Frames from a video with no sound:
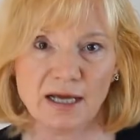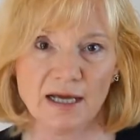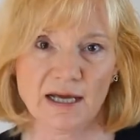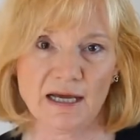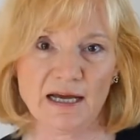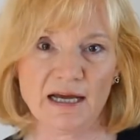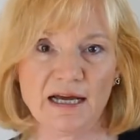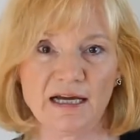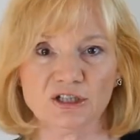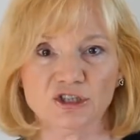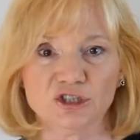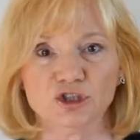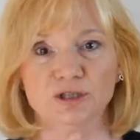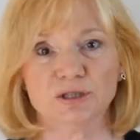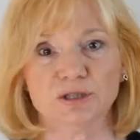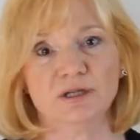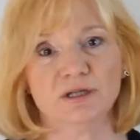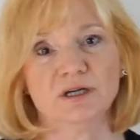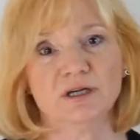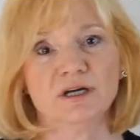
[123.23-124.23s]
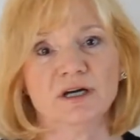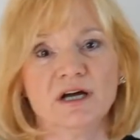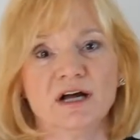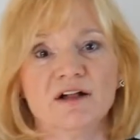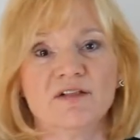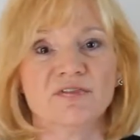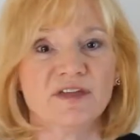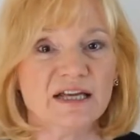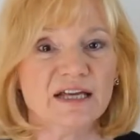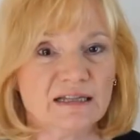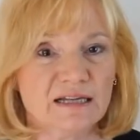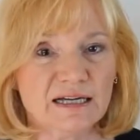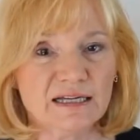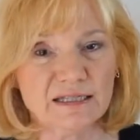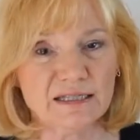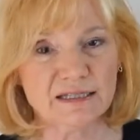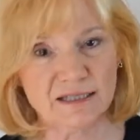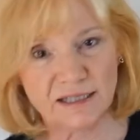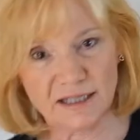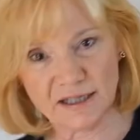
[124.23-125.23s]
action. They
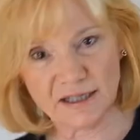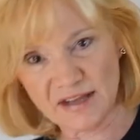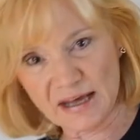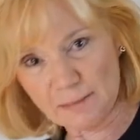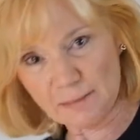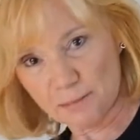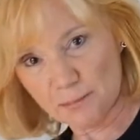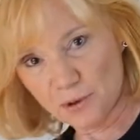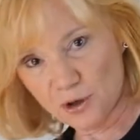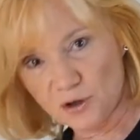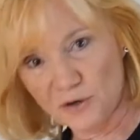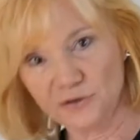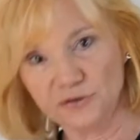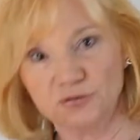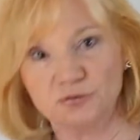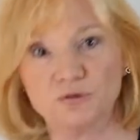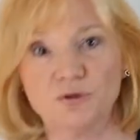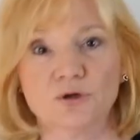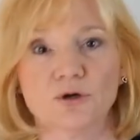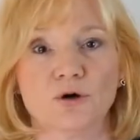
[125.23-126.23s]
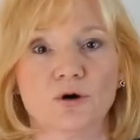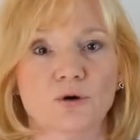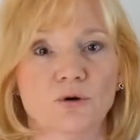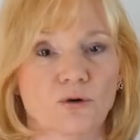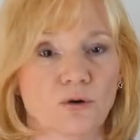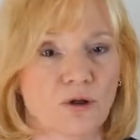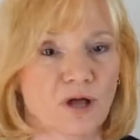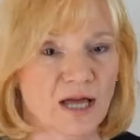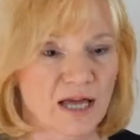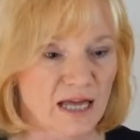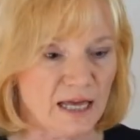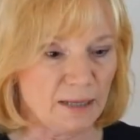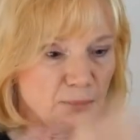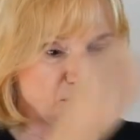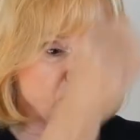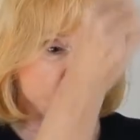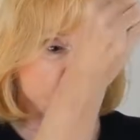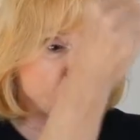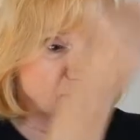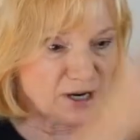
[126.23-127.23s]
like kicking that ball through the goal and
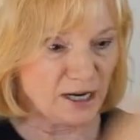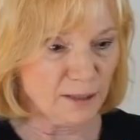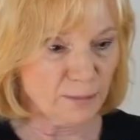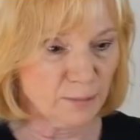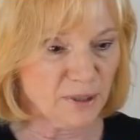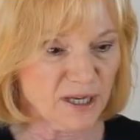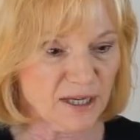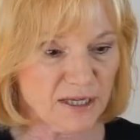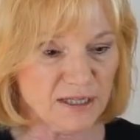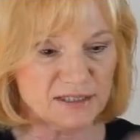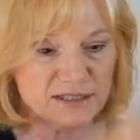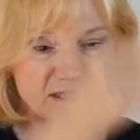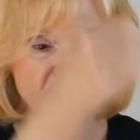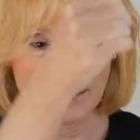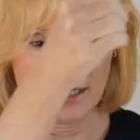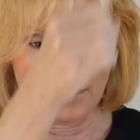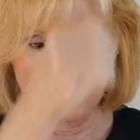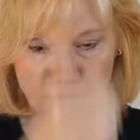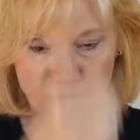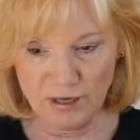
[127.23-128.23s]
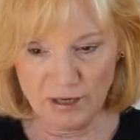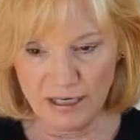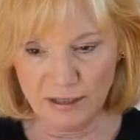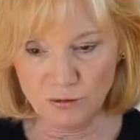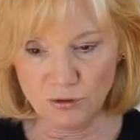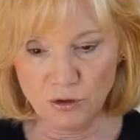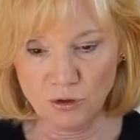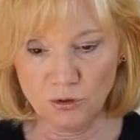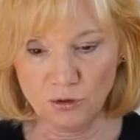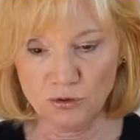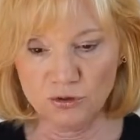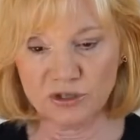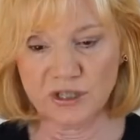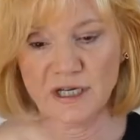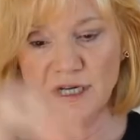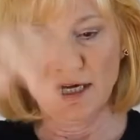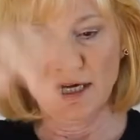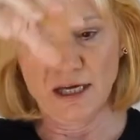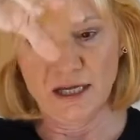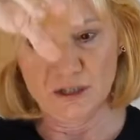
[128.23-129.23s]
putting round pegs in round holes
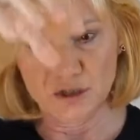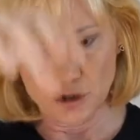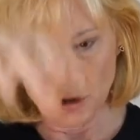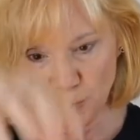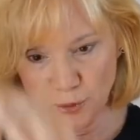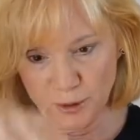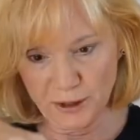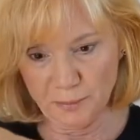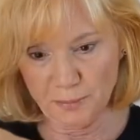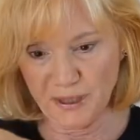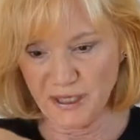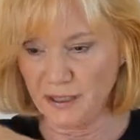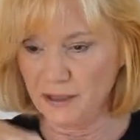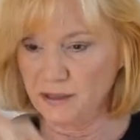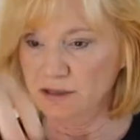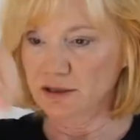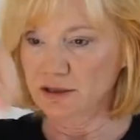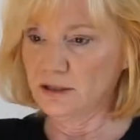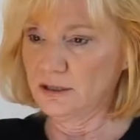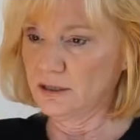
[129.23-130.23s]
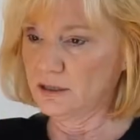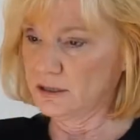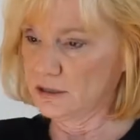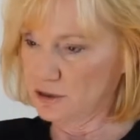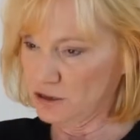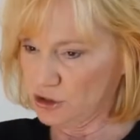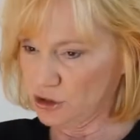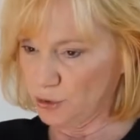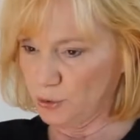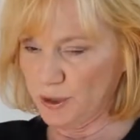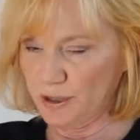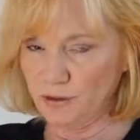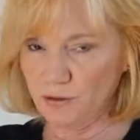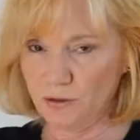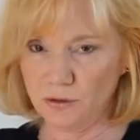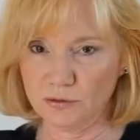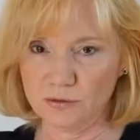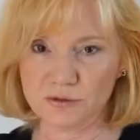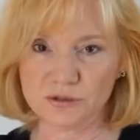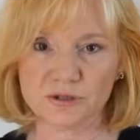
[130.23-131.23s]
and square pegs in square
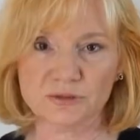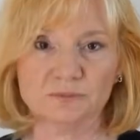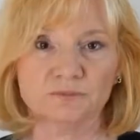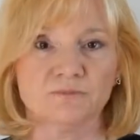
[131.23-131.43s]
holes.